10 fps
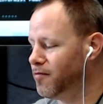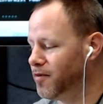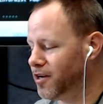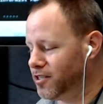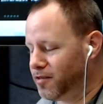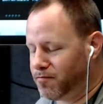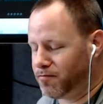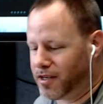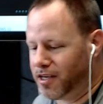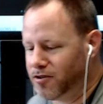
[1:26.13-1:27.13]
because it
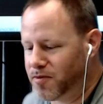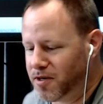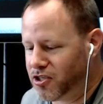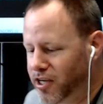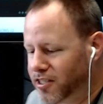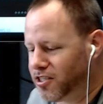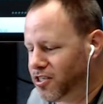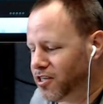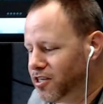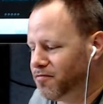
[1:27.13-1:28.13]
gives me a chance
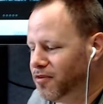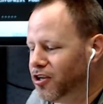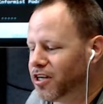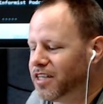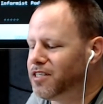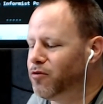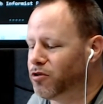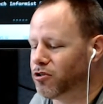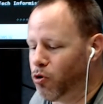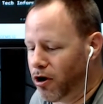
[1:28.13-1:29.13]
to look and see
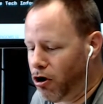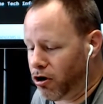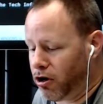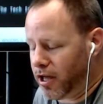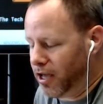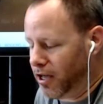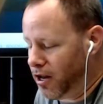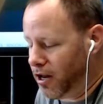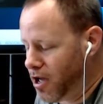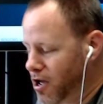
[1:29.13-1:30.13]
what's going on
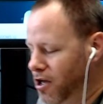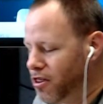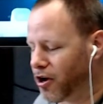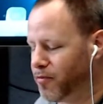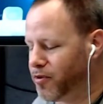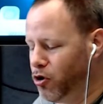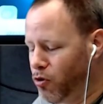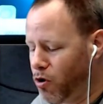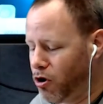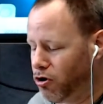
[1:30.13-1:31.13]
in the computer
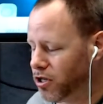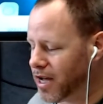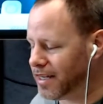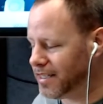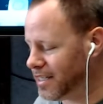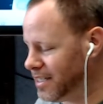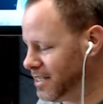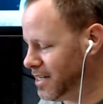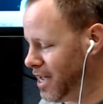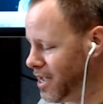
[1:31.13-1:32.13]
world
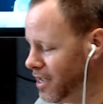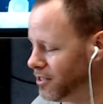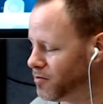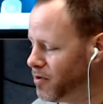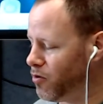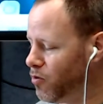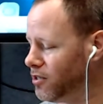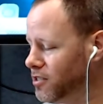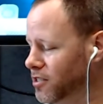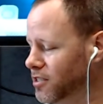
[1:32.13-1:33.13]
today. It's been a
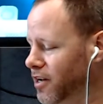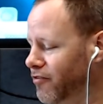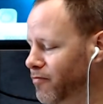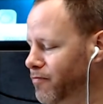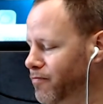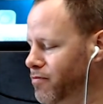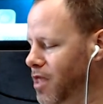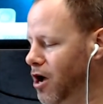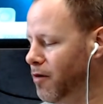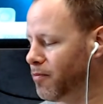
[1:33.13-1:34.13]
while since I've
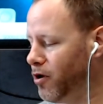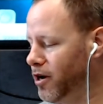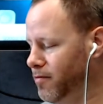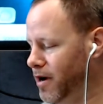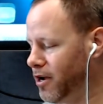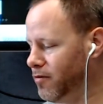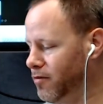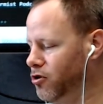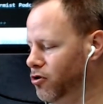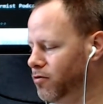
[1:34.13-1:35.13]
upgraded my
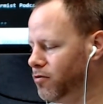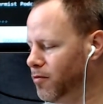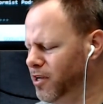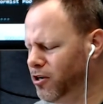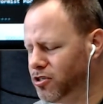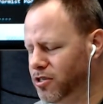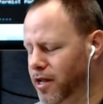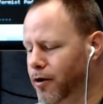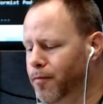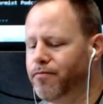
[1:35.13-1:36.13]
computer, a couple of years
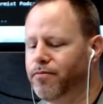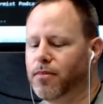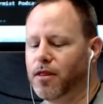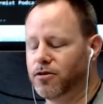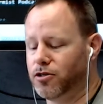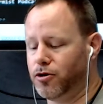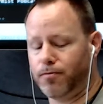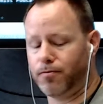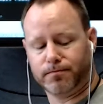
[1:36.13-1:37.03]
now. So,